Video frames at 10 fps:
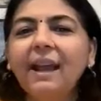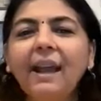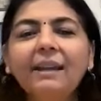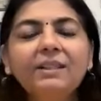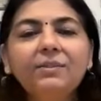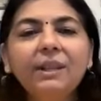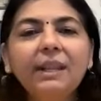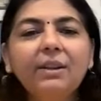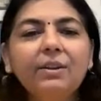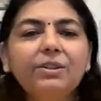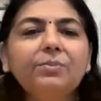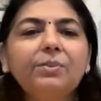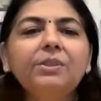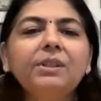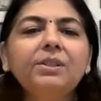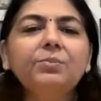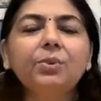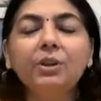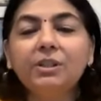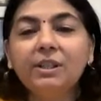actively contributing to
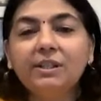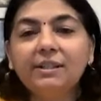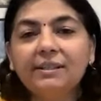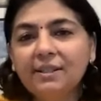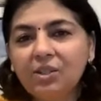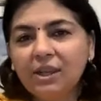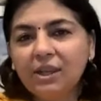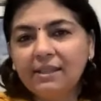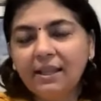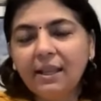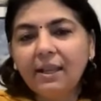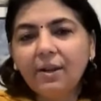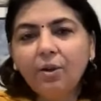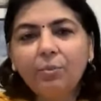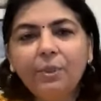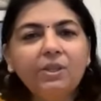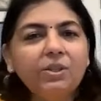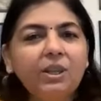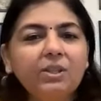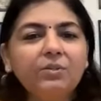projects such as Open
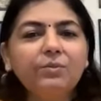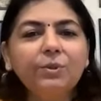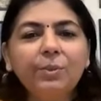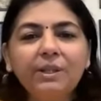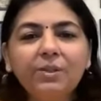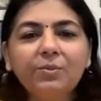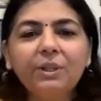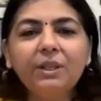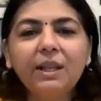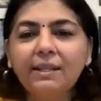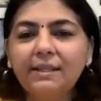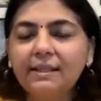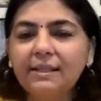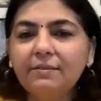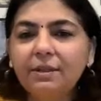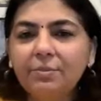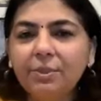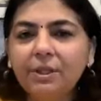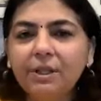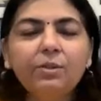Education for a Better World as a
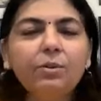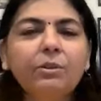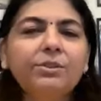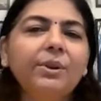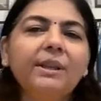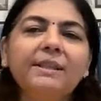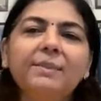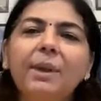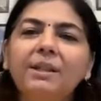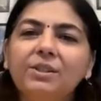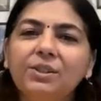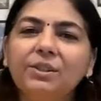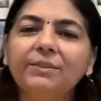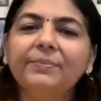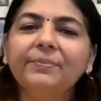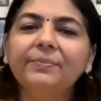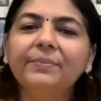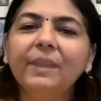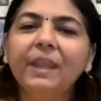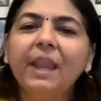developer and also as a mentor.
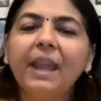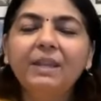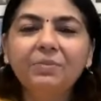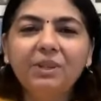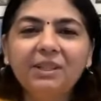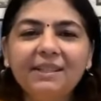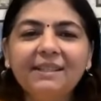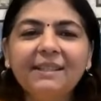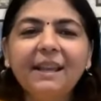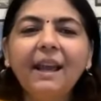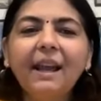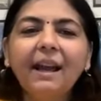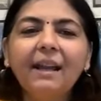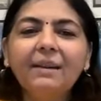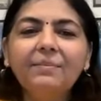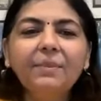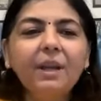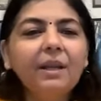At present, I am